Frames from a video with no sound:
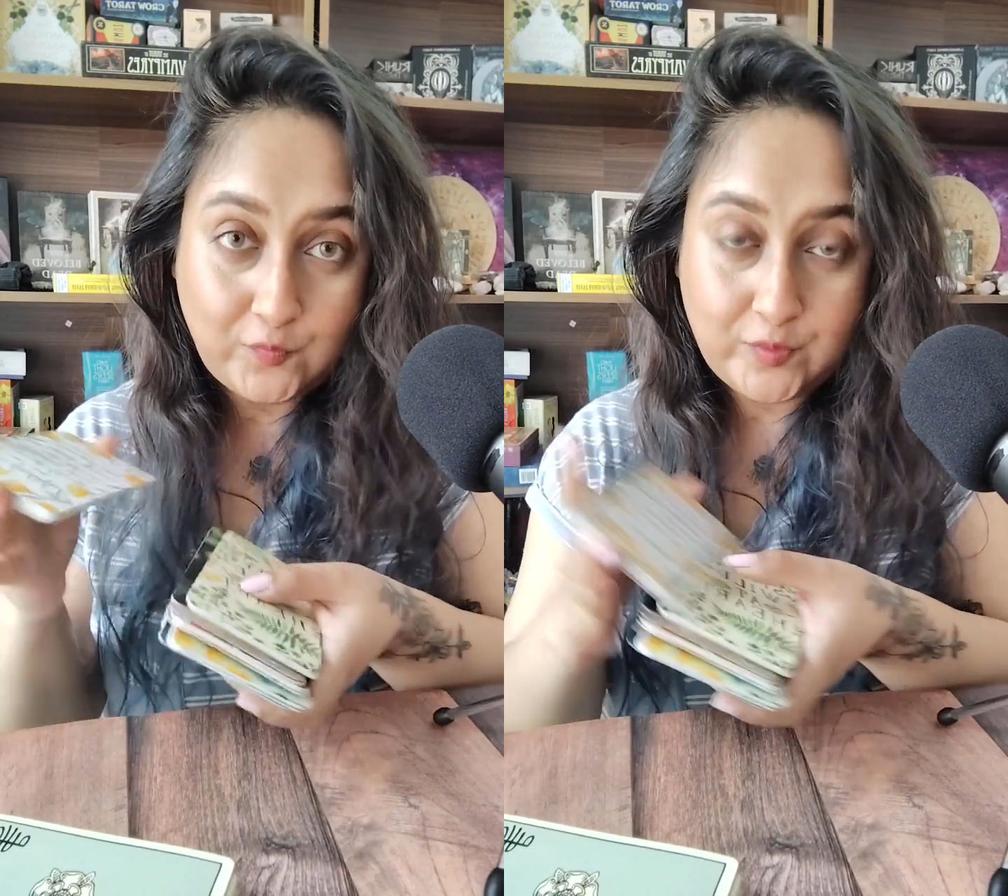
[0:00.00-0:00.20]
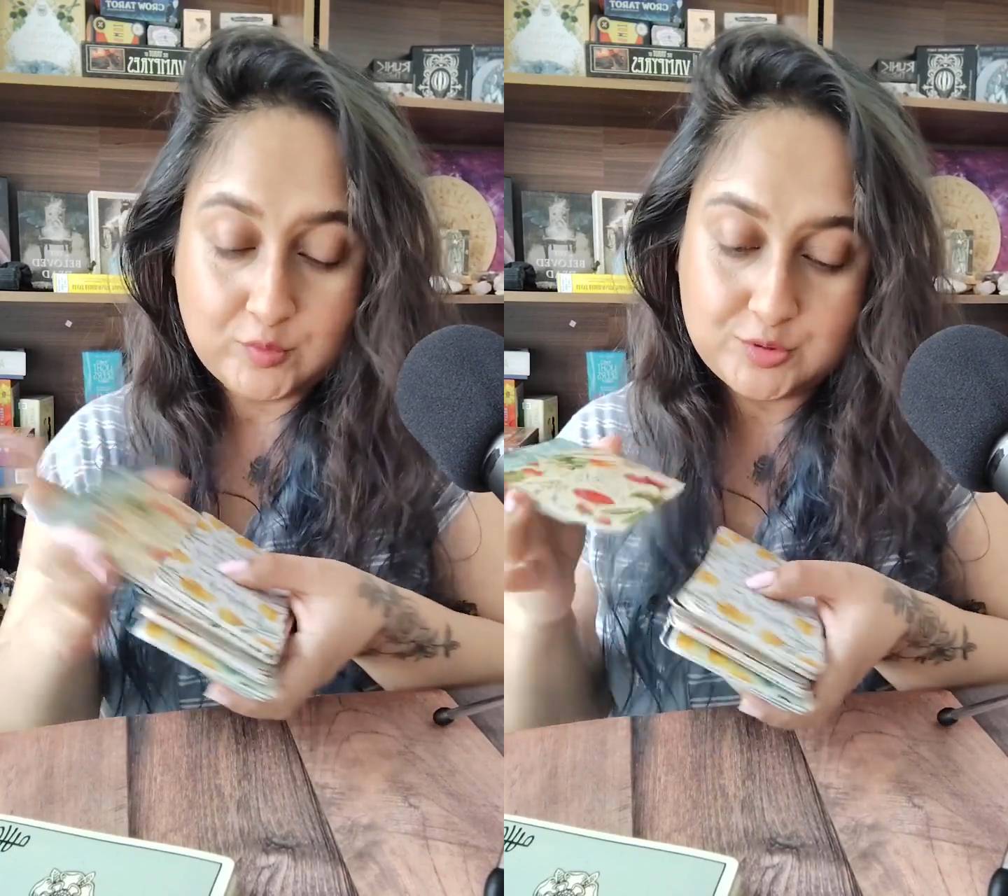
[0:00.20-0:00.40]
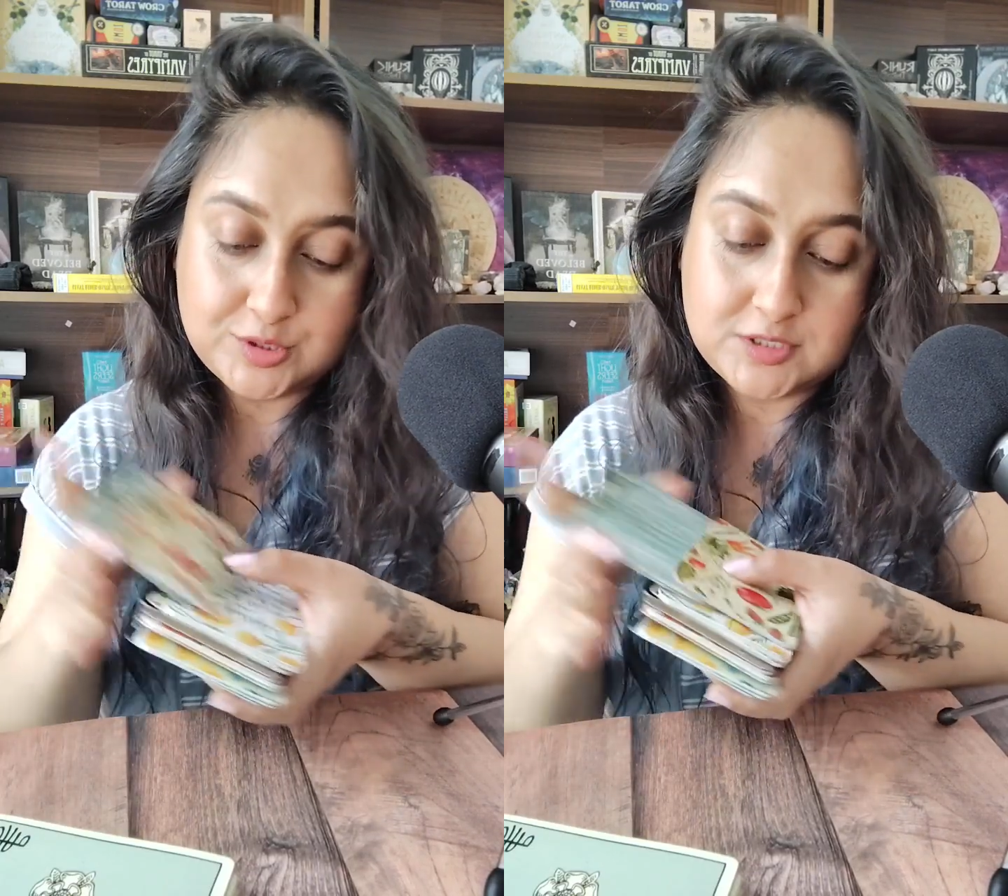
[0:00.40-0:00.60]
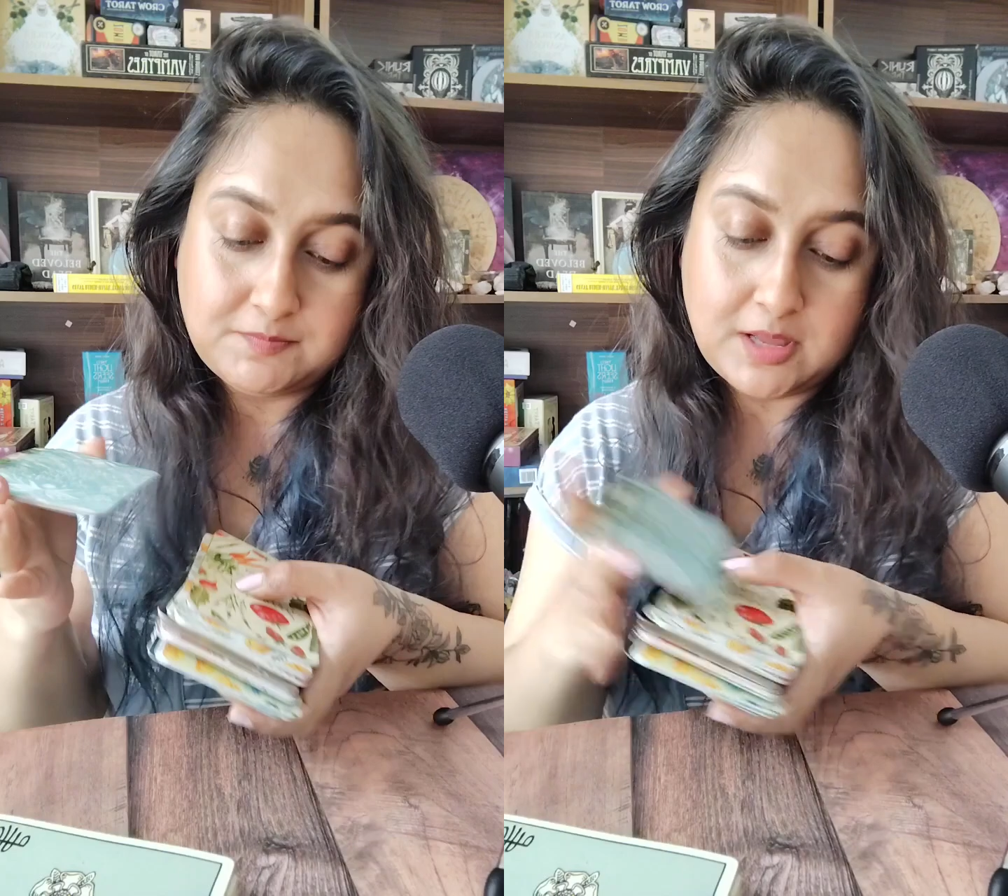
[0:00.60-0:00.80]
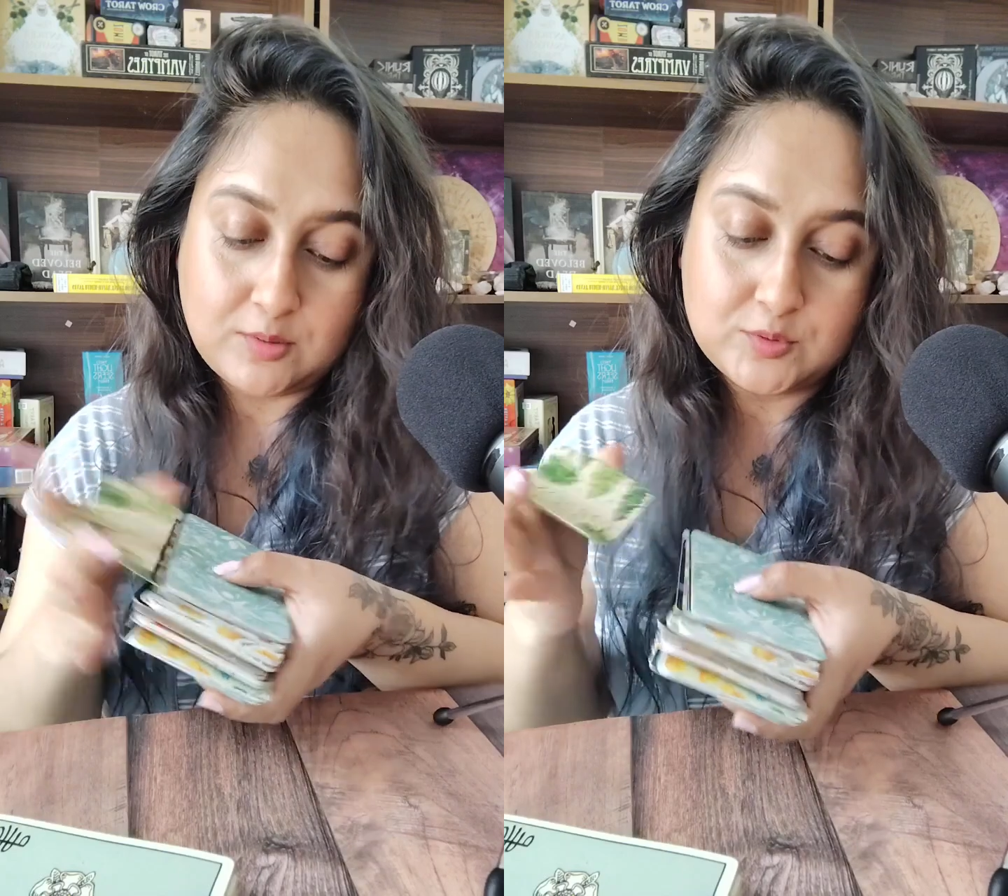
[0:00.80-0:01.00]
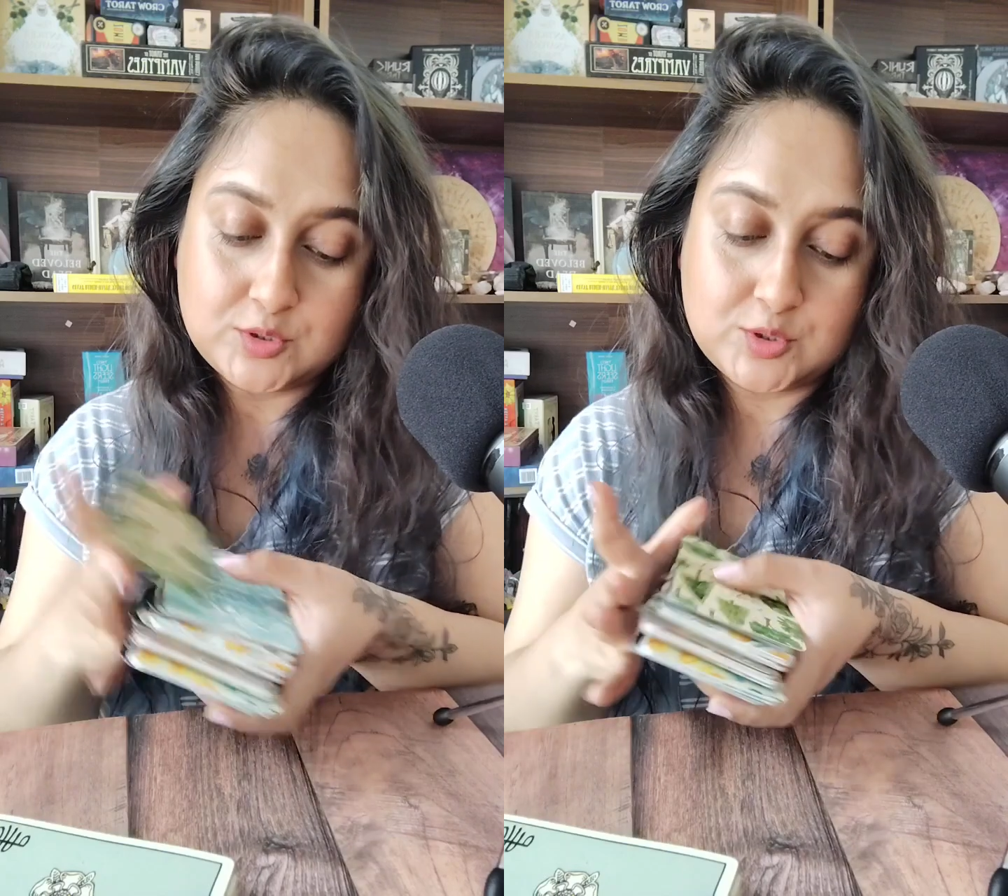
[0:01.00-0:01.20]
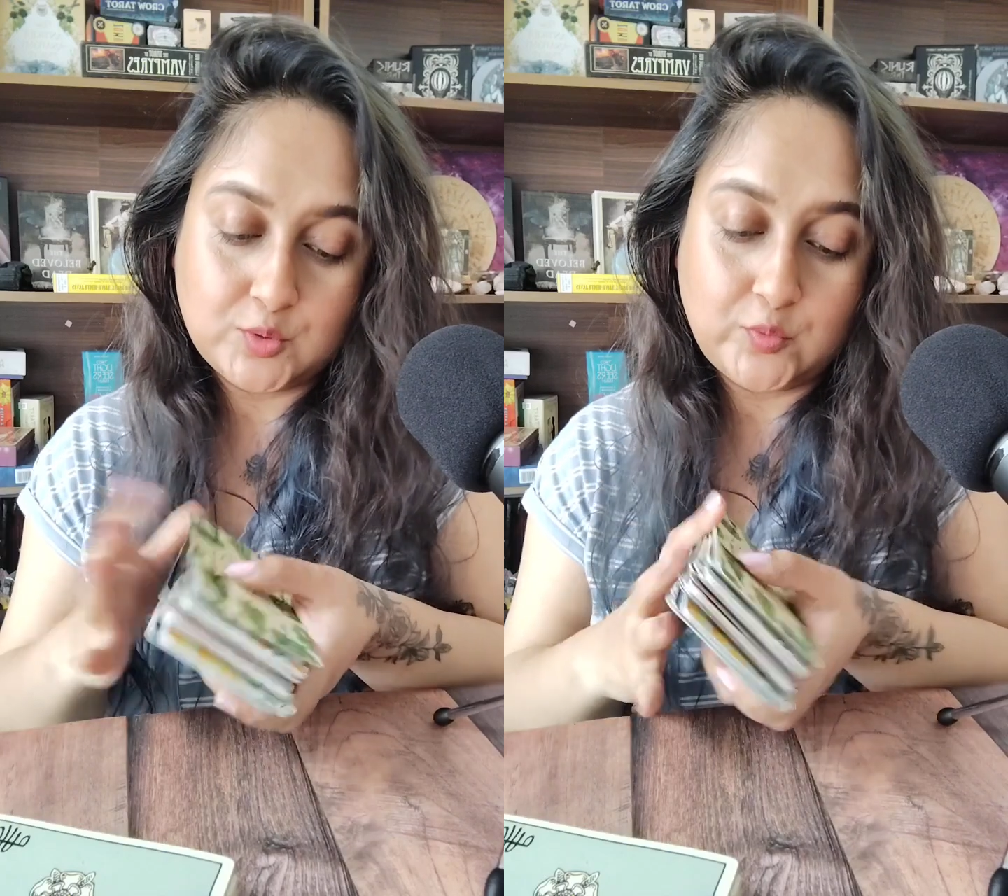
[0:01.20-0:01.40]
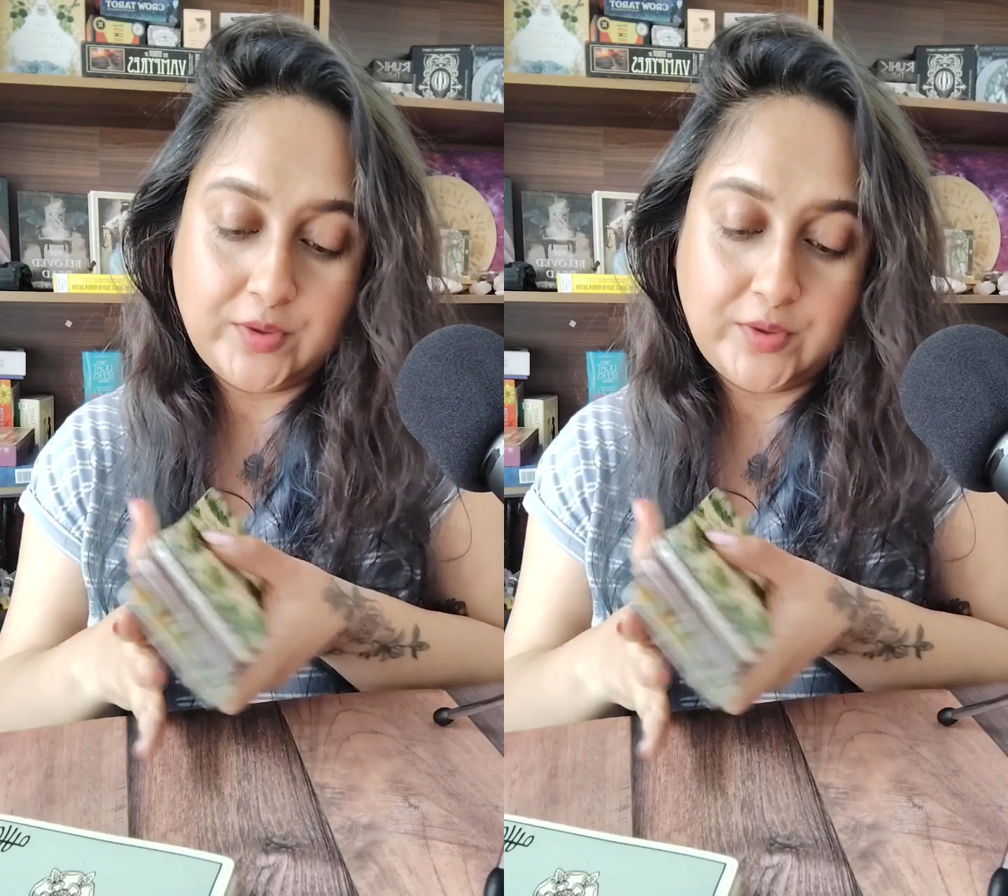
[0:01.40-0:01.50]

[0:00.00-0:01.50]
future spouse so